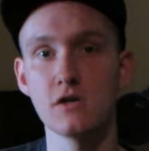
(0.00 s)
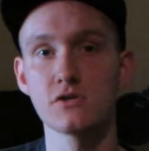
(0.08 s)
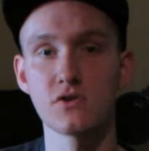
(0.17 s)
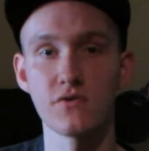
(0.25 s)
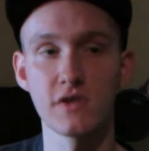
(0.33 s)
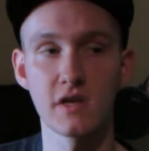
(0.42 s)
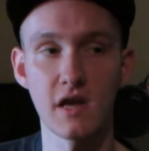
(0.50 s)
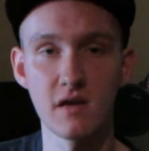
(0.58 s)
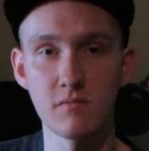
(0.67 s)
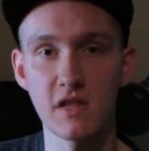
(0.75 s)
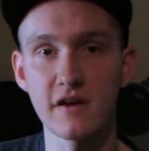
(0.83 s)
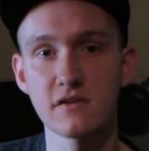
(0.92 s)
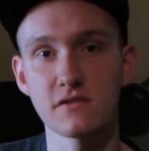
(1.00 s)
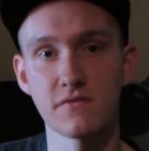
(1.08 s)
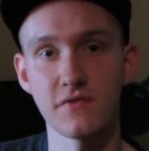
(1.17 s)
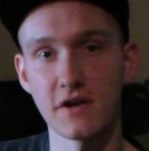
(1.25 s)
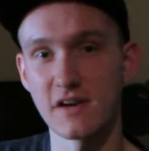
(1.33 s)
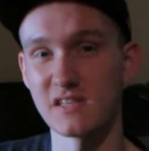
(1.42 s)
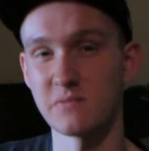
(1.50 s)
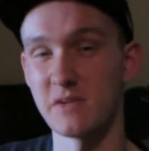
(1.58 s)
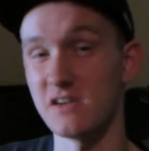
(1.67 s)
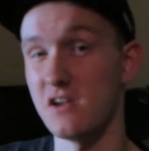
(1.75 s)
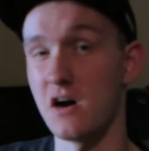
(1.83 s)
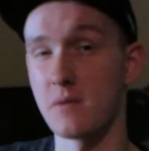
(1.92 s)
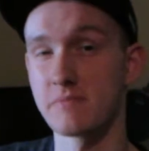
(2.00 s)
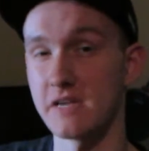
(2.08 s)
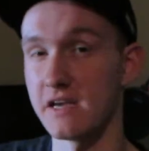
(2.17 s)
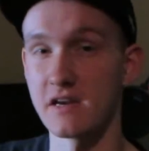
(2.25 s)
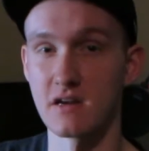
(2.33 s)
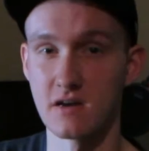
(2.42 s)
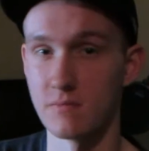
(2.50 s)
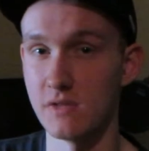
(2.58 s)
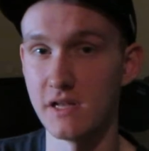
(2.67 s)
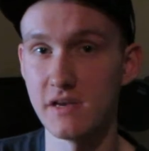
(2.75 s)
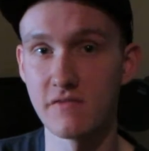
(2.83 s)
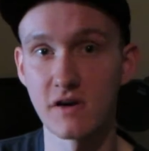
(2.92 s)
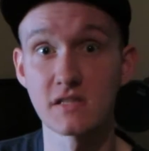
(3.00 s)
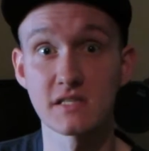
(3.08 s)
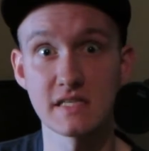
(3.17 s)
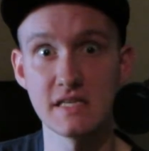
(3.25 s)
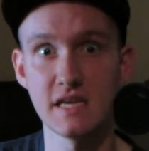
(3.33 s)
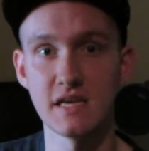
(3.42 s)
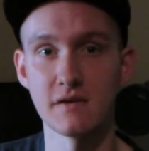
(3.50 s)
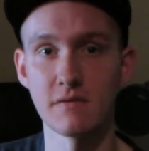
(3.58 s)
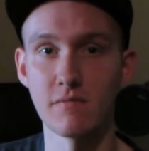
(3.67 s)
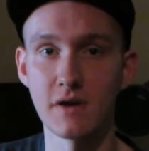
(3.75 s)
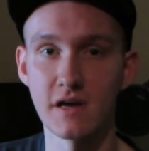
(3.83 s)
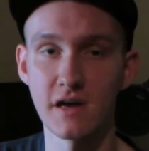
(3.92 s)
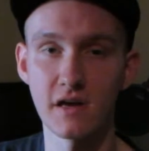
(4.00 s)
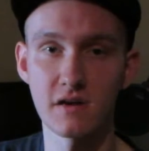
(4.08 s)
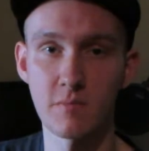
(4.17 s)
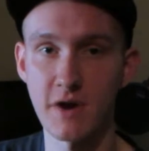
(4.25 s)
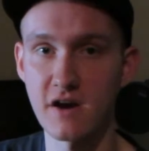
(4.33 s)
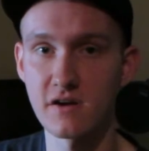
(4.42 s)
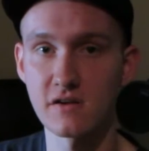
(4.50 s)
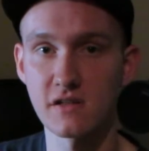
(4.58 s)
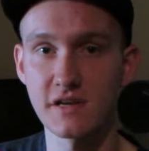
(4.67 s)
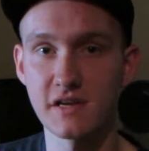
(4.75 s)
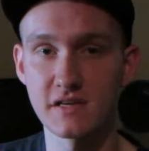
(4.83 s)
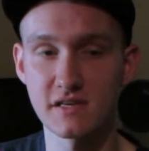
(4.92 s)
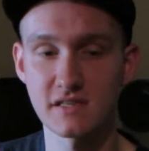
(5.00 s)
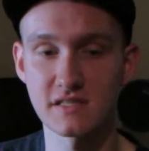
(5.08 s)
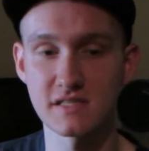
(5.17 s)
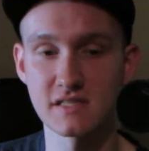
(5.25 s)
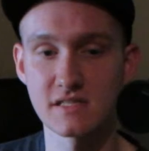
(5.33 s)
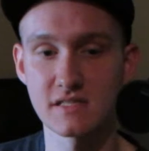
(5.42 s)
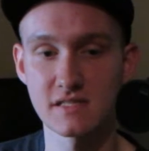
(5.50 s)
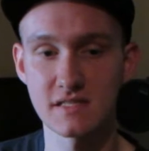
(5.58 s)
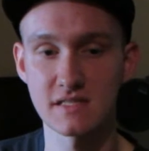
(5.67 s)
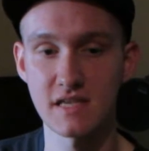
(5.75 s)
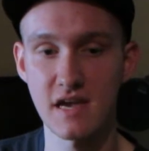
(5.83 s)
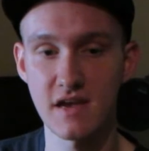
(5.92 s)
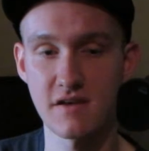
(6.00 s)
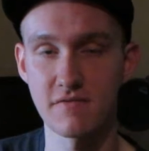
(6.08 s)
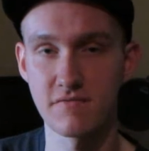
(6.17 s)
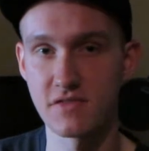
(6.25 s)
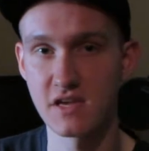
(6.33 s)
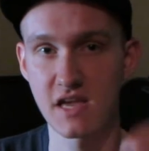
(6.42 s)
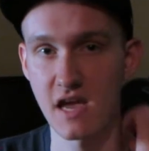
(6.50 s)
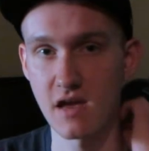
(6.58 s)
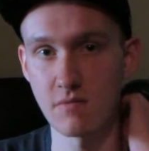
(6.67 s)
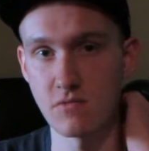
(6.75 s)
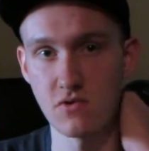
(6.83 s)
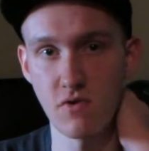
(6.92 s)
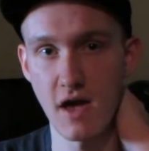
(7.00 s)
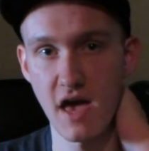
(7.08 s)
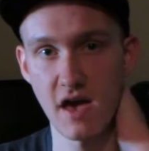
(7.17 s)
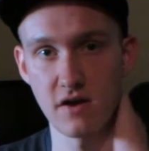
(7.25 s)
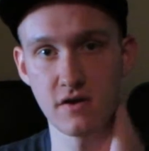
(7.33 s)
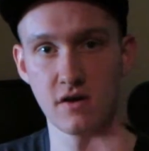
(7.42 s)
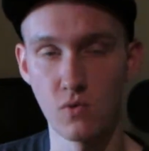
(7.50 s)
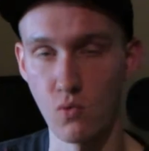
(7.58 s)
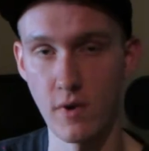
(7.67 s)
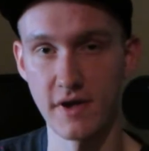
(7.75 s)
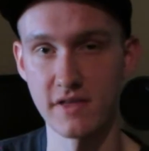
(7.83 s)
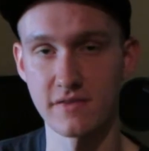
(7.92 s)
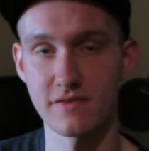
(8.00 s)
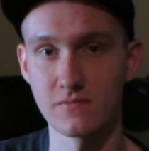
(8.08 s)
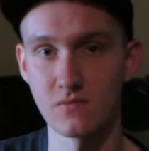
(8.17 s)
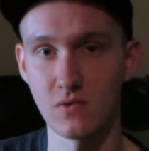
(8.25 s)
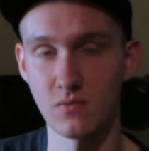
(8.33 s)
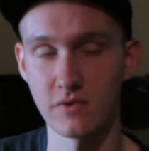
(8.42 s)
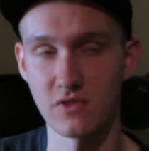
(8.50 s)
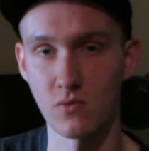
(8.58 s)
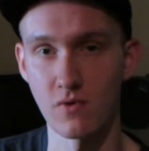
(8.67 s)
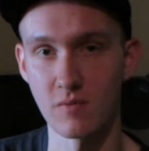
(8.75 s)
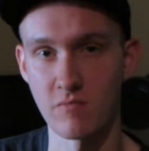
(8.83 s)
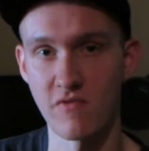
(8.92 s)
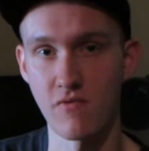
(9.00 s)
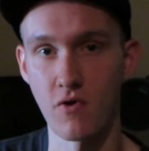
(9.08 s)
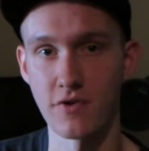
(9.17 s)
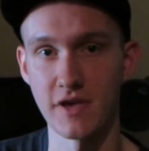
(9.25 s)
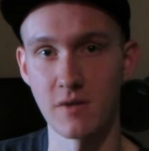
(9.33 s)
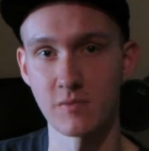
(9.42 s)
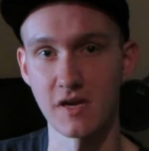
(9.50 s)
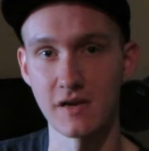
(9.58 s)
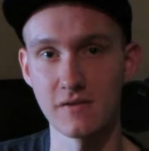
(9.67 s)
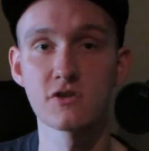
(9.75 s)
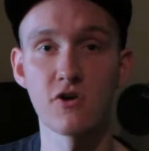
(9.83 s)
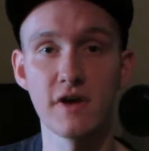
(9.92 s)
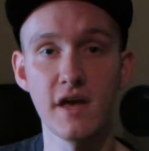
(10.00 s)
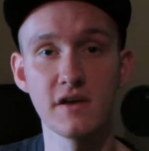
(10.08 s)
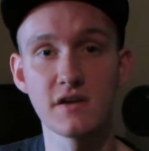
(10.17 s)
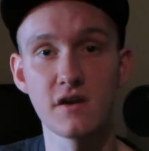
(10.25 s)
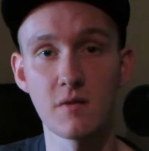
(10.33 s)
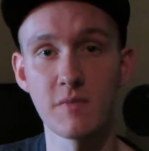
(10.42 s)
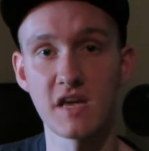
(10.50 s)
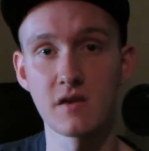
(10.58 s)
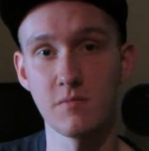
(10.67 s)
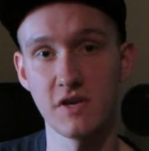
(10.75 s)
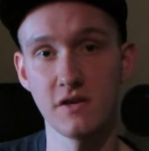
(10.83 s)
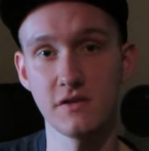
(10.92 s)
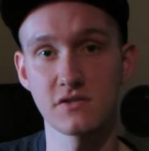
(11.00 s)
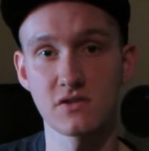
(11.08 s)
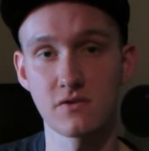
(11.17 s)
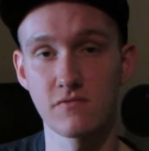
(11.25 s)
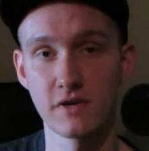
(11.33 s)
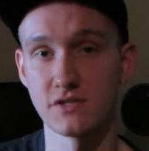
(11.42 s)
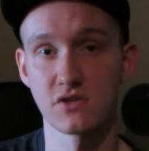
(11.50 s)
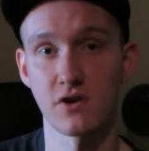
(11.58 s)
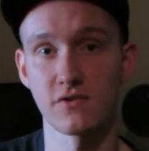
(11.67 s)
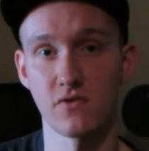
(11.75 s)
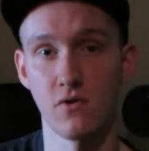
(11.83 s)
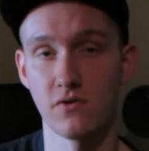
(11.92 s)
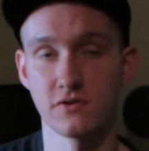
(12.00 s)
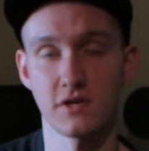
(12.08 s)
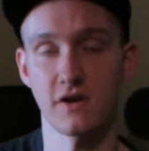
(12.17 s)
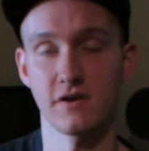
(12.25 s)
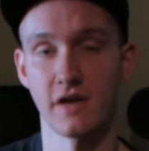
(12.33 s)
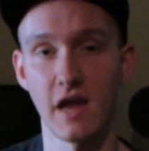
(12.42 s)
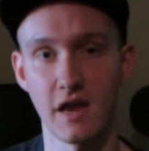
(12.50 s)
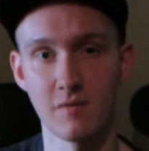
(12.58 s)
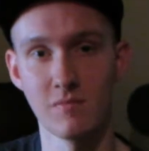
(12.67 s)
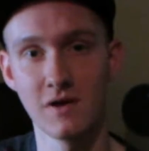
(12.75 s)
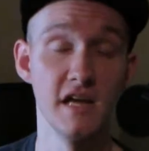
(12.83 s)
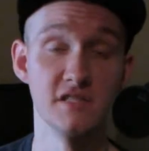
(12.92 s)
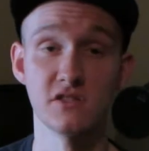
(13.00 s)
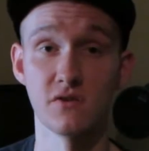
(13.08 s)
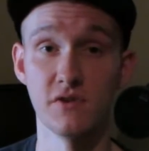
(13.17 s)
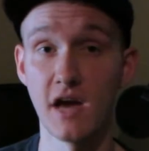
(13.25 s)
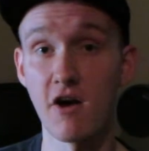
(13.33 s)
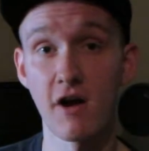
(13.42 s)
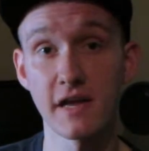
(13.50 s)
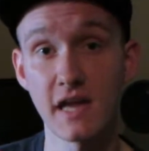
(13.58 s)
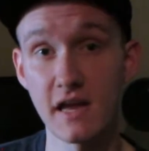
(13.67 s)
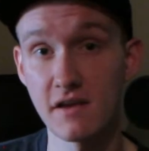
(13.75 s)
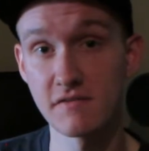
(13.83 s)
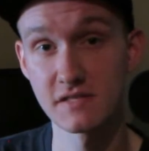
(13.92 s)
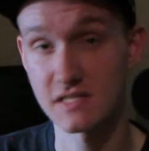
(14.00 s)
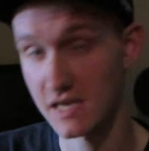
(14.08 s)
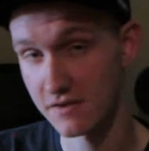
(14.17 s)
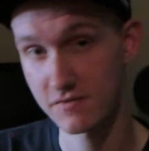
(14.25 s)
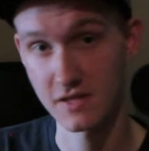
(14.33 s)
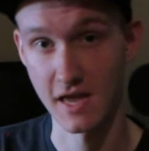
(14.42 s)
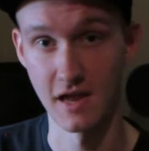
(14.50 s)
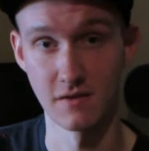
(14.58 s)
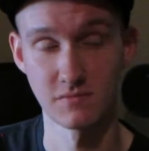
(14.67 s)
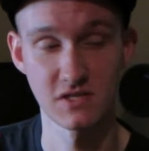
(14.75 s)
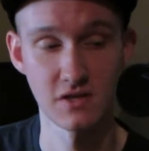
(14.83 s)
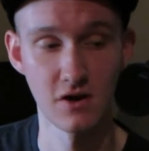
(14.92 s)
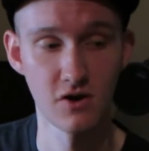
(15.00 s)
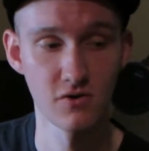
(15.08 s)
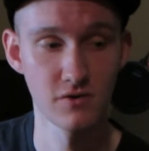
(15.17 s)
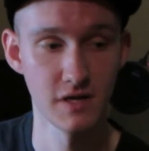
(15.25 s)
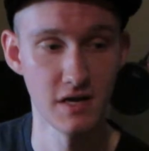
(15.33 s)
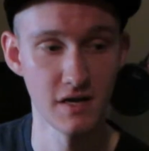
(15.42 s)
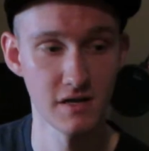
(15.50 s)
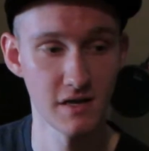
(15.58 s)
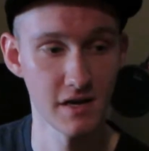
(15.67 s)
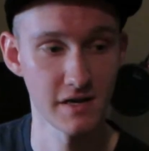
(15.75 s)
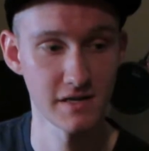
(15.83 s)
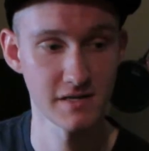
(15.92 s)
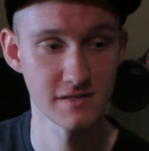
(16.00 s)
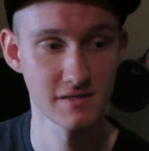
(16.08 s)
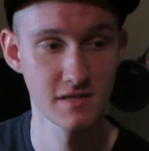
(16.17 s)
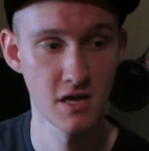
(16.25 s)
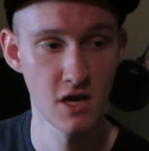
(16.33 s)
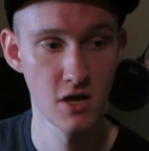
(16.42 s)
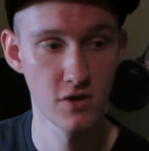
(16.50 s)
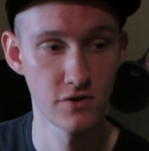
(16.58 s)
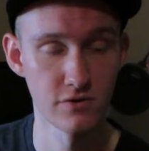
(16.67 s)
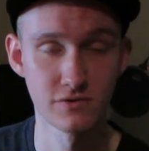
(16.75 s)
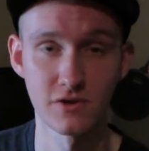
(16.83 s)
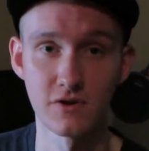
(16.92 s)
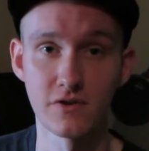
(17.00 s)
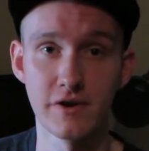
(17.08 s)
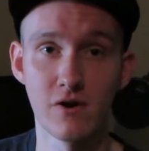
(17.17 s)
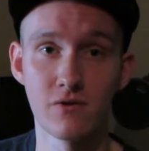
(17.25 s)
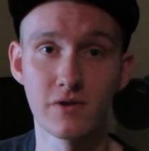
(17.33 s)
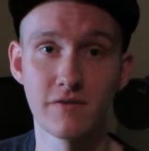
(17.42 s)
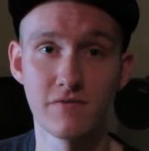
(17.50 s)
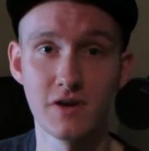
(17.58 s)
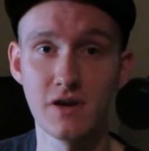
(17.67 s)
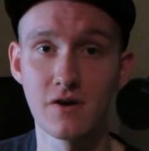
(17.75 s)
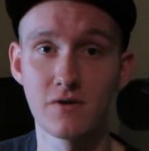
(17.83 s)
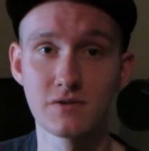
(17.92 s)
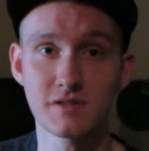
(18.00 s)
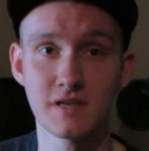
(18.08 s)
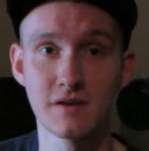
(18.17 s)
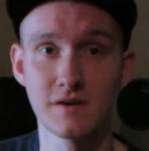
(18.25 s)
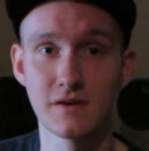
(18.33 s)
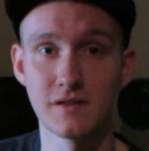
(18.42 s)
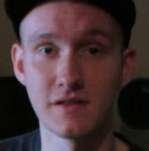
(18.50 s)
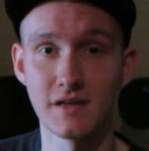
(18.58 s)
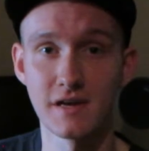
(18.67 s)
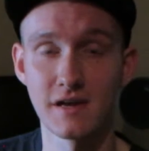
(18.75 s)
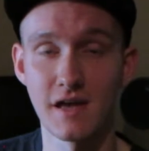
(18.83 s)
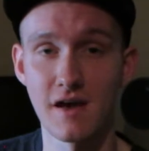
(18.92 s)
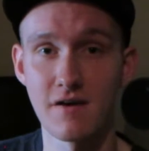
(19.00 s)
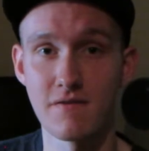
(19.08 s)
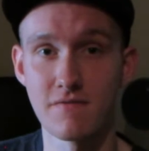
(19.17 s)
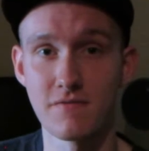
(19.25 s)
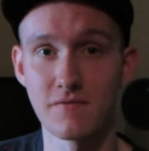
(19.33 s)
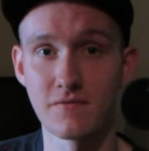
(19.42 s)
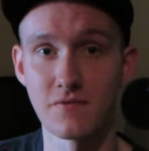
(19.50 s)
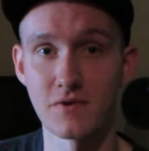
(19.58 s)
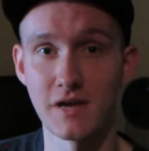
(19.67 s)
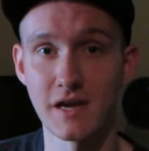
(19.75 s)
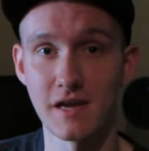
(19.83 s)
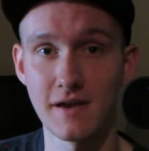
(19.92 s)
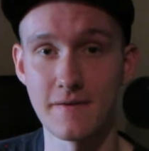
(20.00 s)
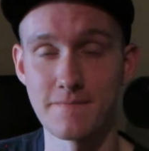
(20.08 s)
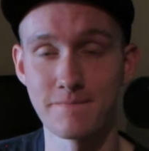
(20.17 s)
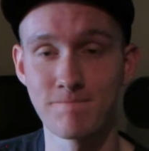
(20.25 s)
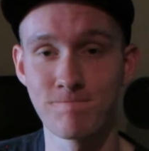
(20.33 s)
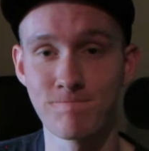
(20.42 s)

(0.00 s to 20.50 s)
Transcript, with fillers: So the game Layers of Fear has been updated, I believe, on Steam, and apparently it doesn't save the game you had with with the one before the update. So it ended up making me restart the whole entire game, and so now I can't even save the game. So it, I guess those are the only videos that I have for that game.